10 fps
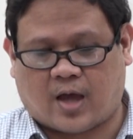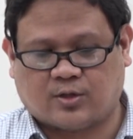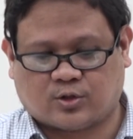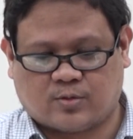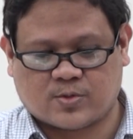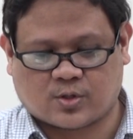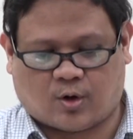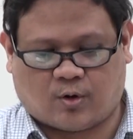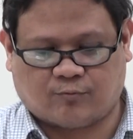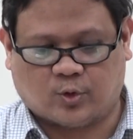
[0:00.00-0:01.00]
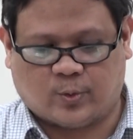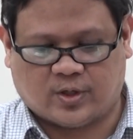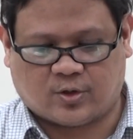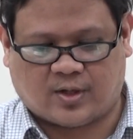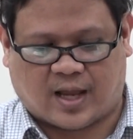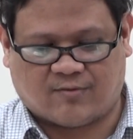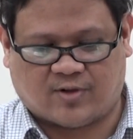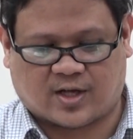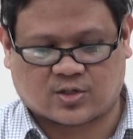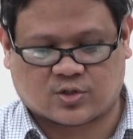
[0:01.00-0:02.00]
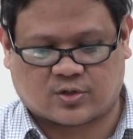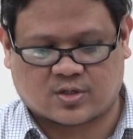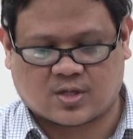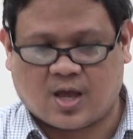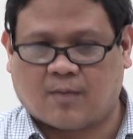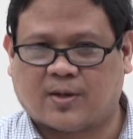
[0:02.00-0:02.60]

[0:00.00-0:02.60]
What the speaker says: in terms of doing your live lectures.